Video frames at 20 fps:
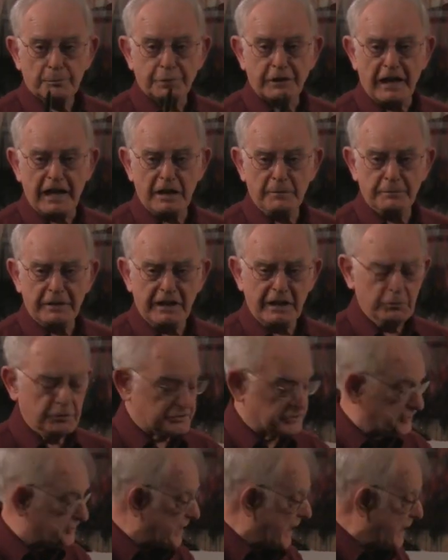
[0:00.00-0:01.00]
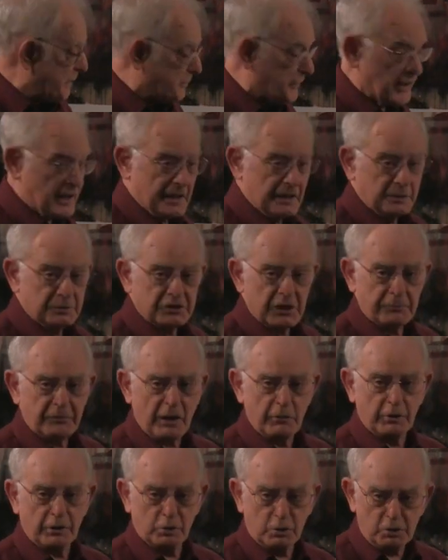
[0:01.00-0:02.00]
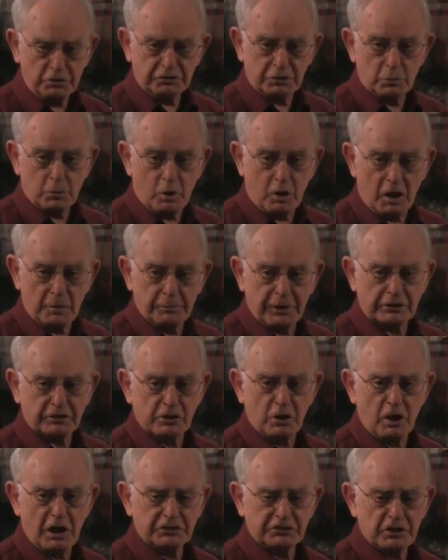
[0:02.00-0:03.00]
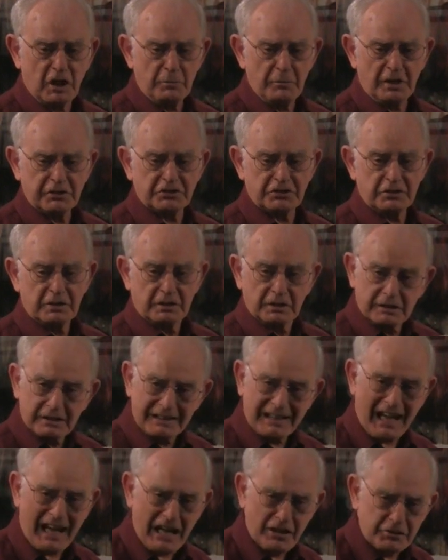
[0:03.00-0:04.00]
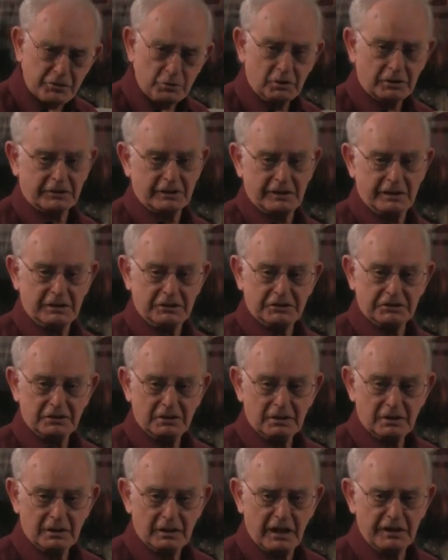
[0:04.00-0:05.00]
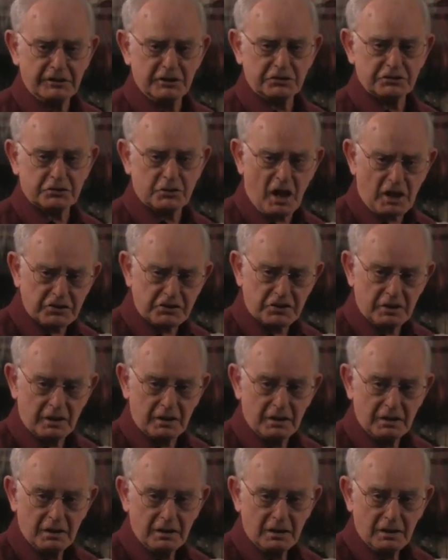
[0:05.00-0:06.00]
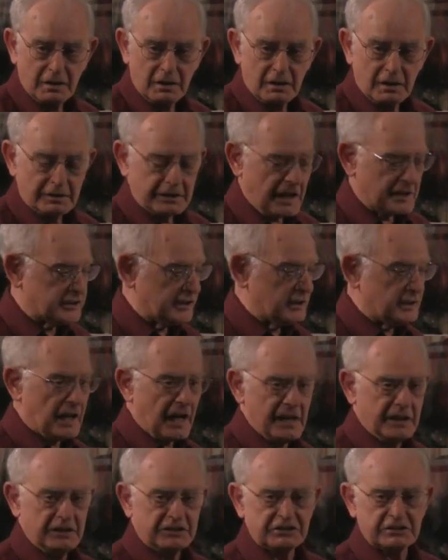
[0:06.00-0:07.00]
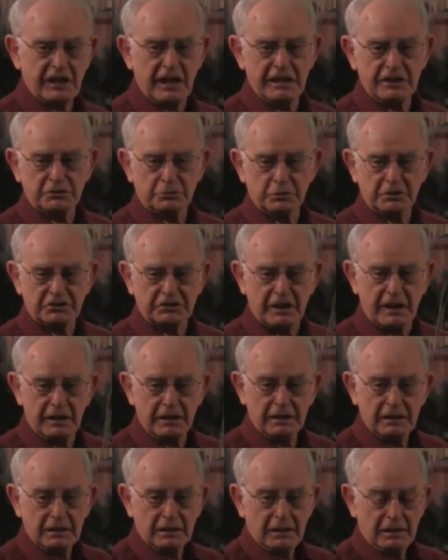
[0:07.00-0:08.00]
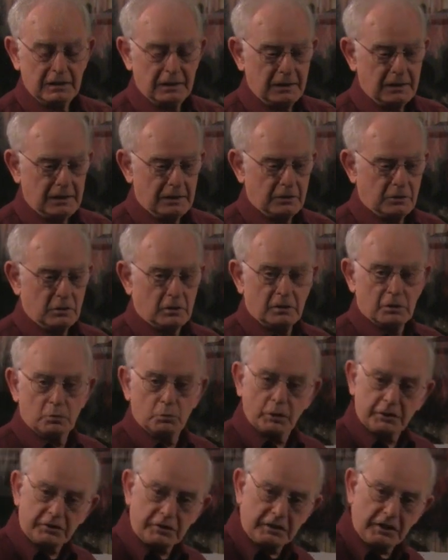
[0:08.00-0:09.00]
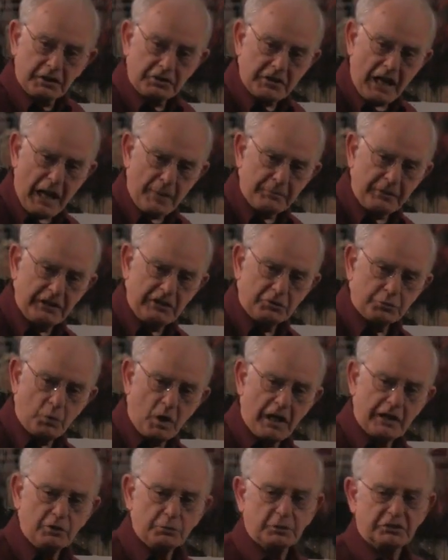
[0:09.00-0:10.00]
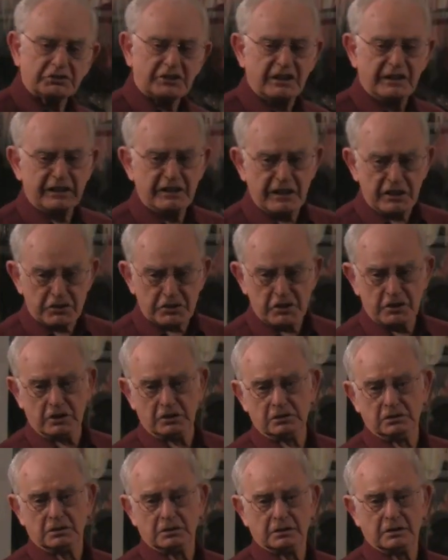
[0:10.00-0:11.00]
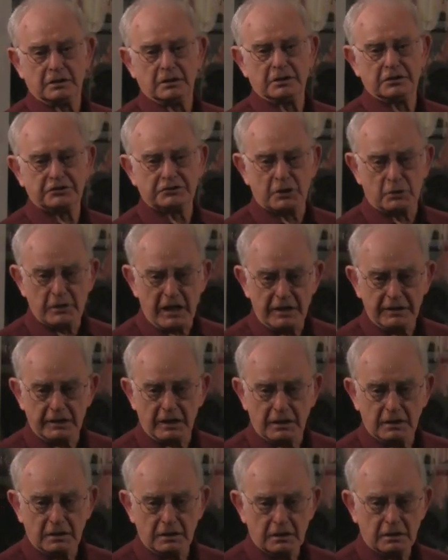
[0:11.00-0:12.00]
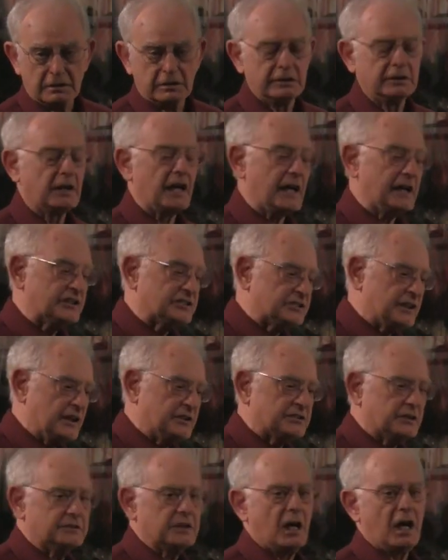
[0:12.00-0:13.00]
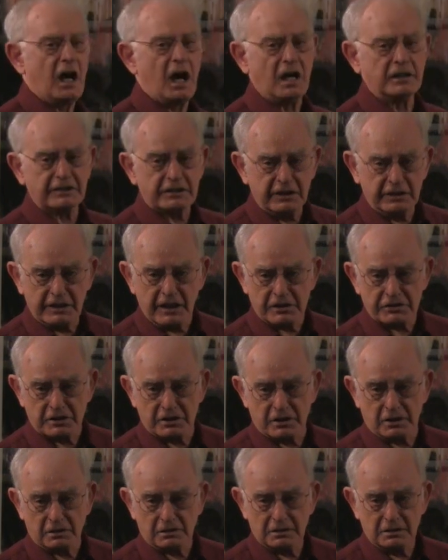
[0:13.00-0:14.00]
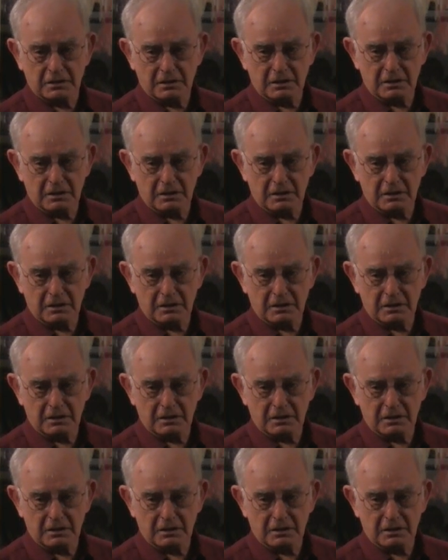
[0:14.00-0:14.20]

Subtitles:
Plan B was the same thing, except they would lose the war, but cause so much casualties and destruction that the United States would say what the Japanese wanted was conditional surrender. The United States is unconditional.